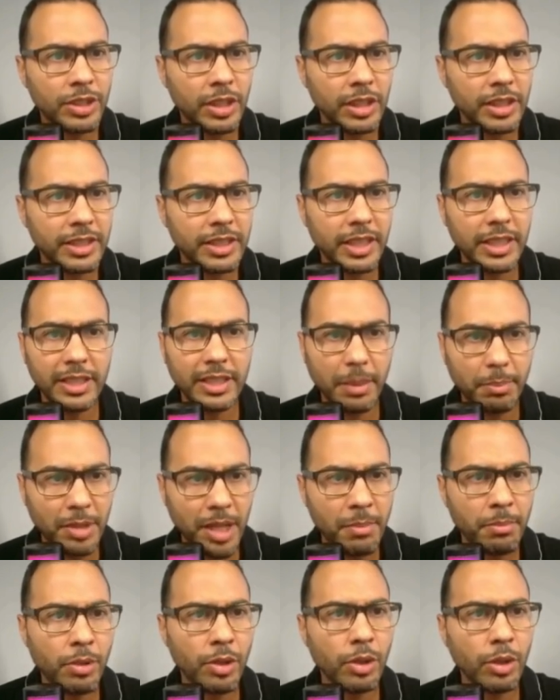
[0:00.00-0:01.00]
you'll see
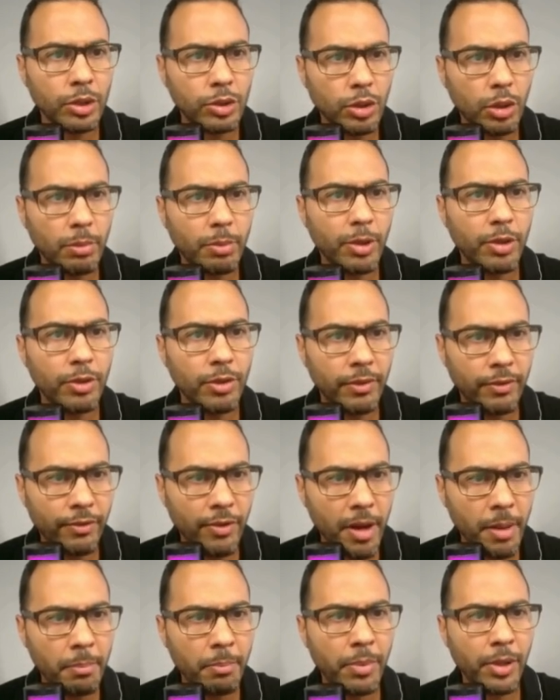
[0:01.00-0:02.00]
September, October,
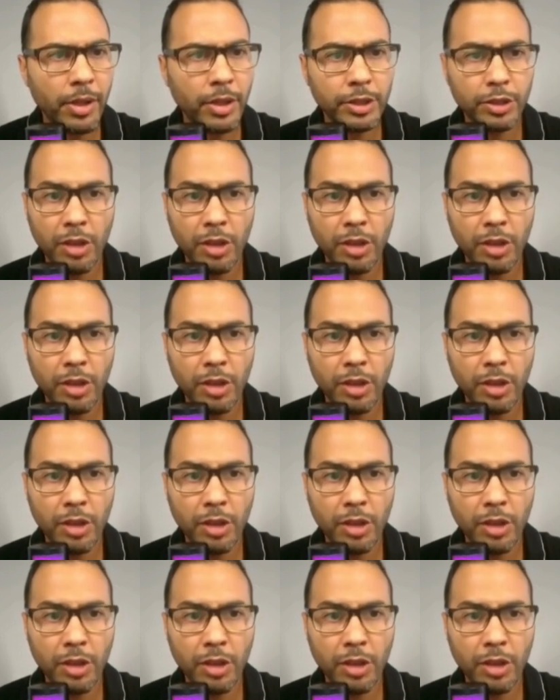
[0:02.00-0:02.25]
November.